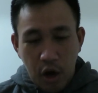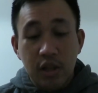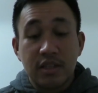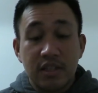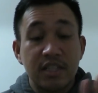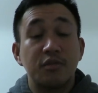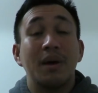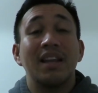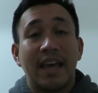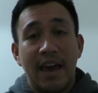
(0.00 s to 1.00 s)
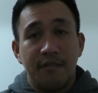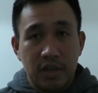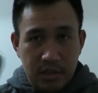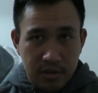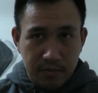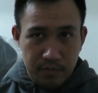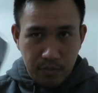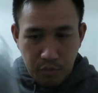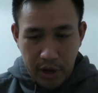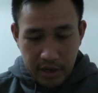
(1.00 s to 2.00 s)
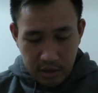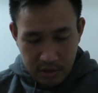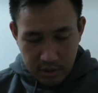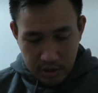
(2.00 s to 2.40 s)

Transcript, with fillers: Oh, this, this is Bella Canvas brand.